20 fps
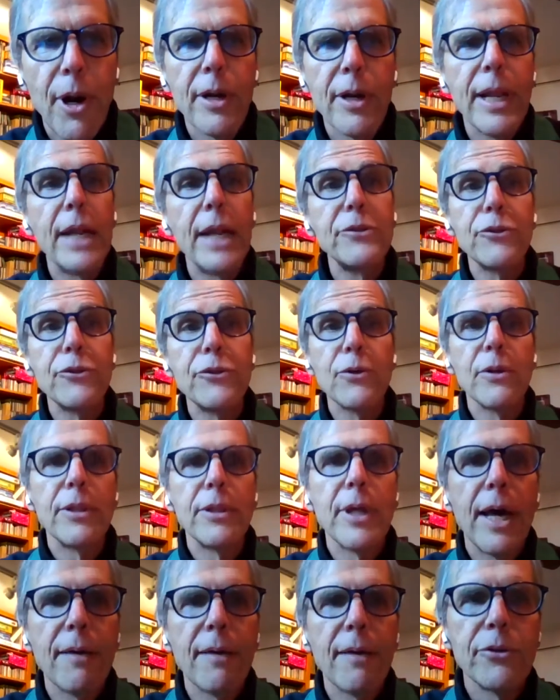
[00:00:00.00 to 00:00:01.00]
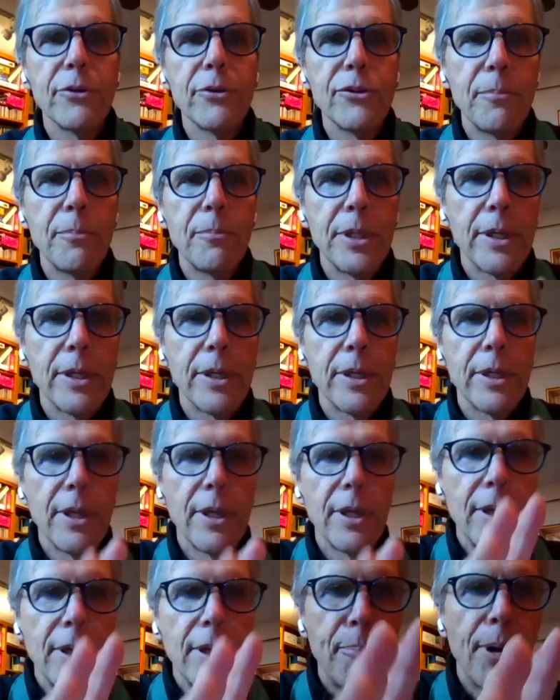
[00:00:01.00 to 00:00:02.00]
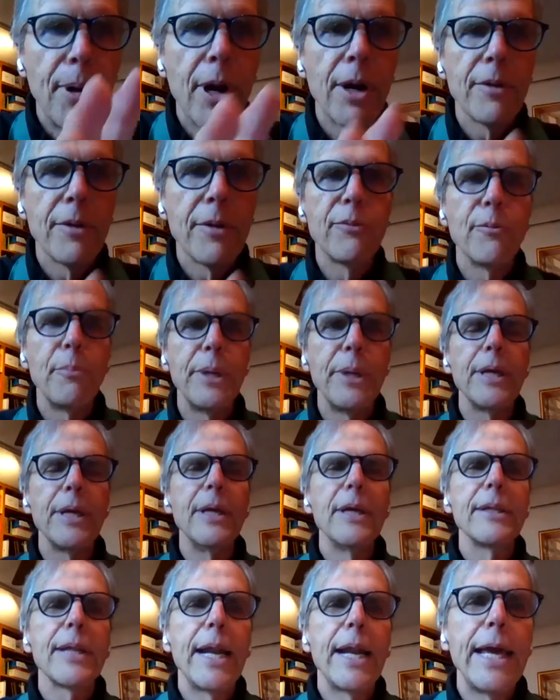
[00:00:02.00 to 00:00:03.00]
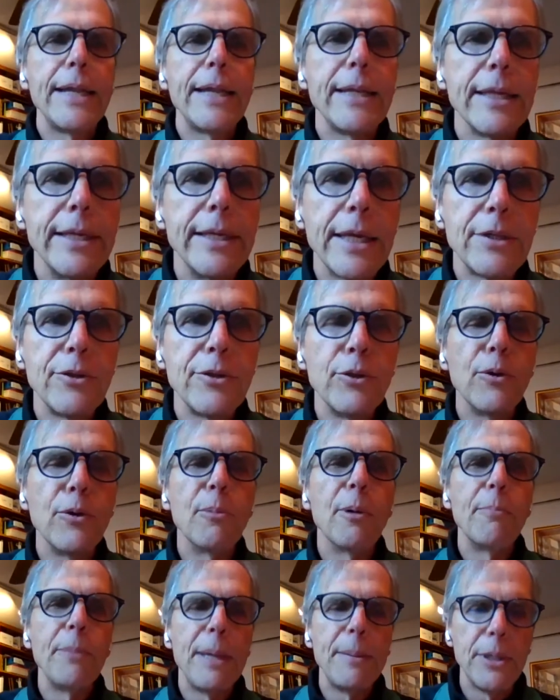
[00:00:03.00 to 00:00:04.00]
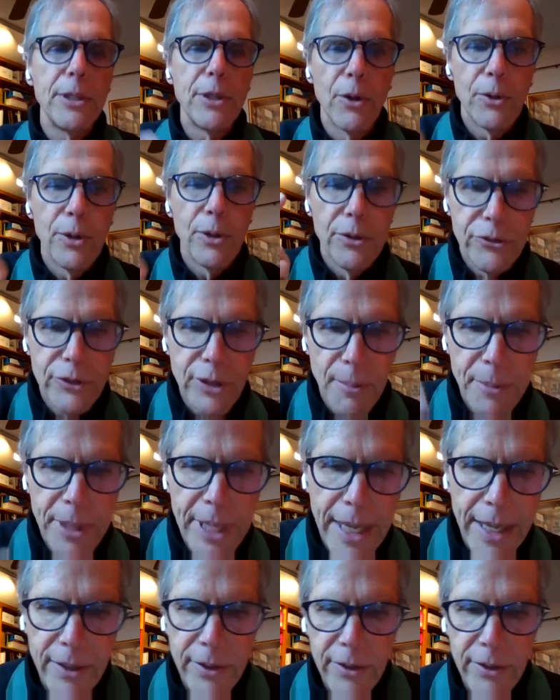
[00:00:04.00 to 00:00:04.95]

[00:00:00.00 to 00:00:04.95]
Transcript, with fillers: And I certainly thought of it as something apart from me that I had to get to, but maybe you know someday,